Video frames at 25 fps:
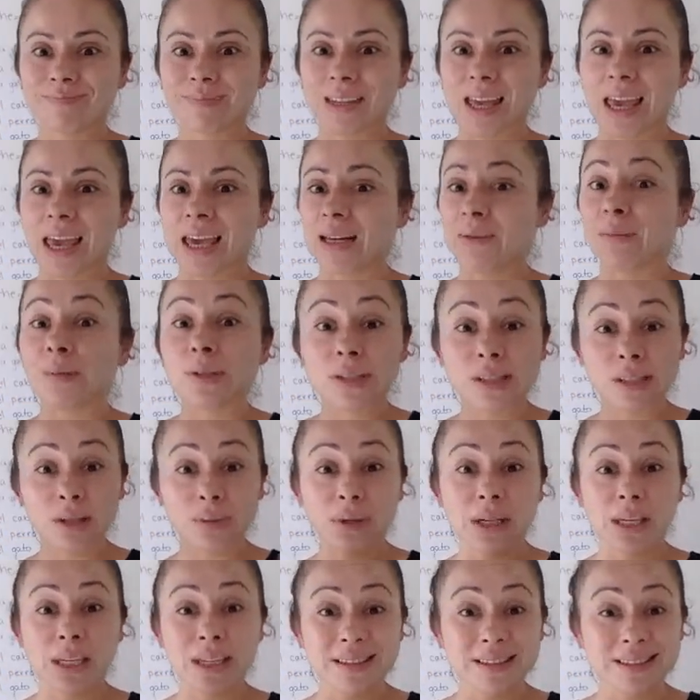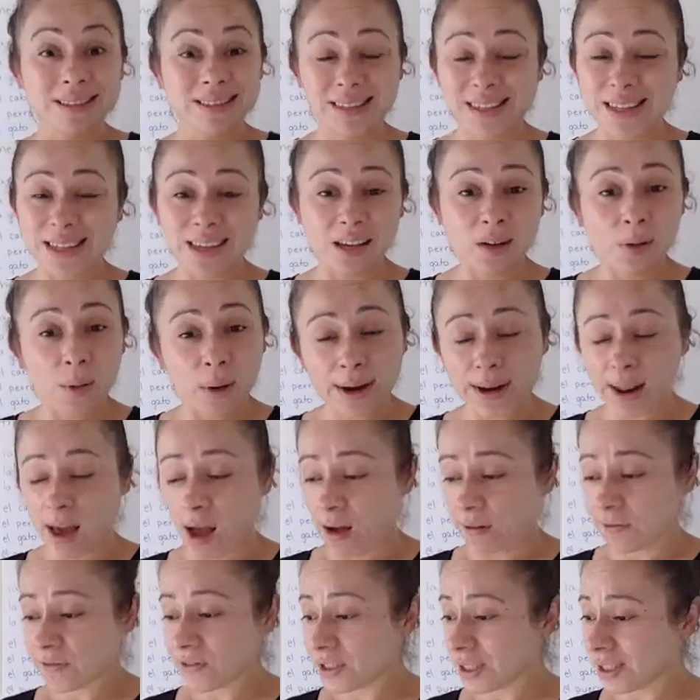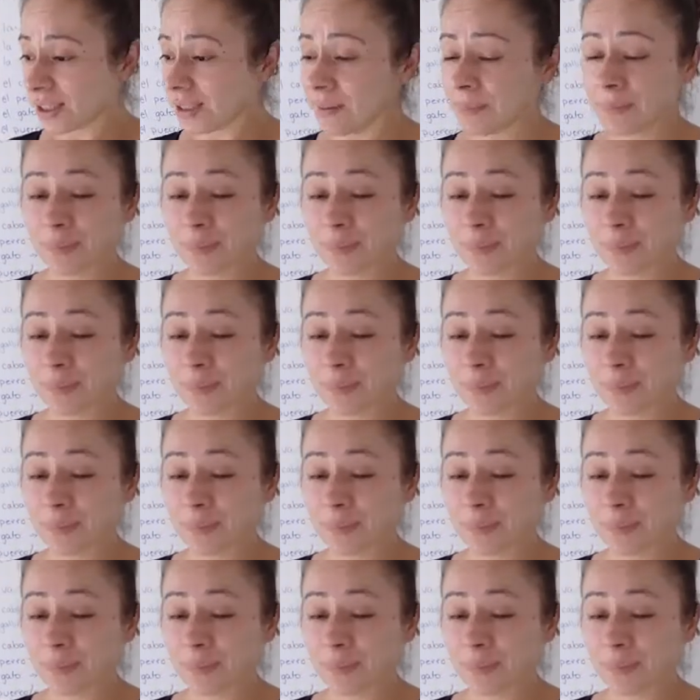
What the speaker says: animals that we see quite often